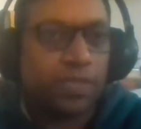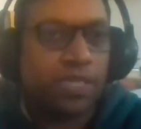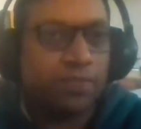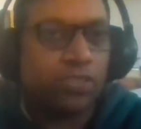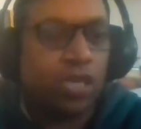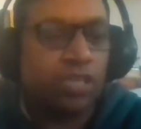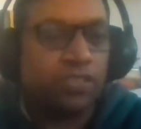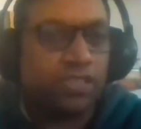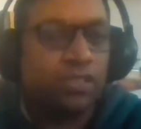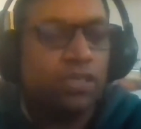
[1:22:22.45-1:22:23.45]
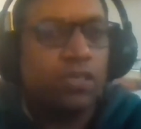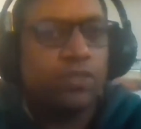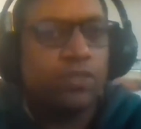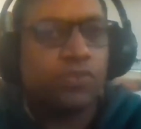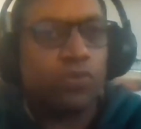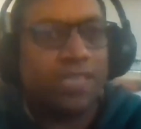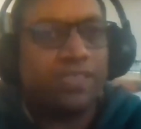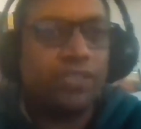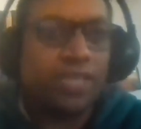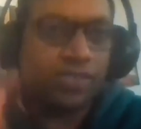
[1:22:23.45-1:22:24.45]
becoming a colony. So I
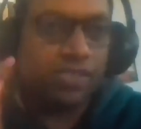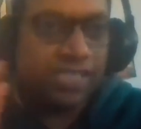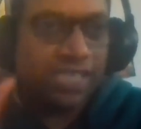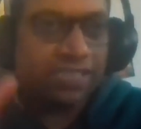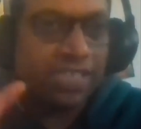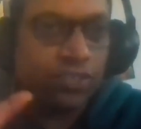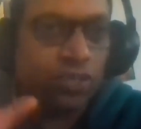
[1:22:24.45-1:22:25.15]
think you have to see it in that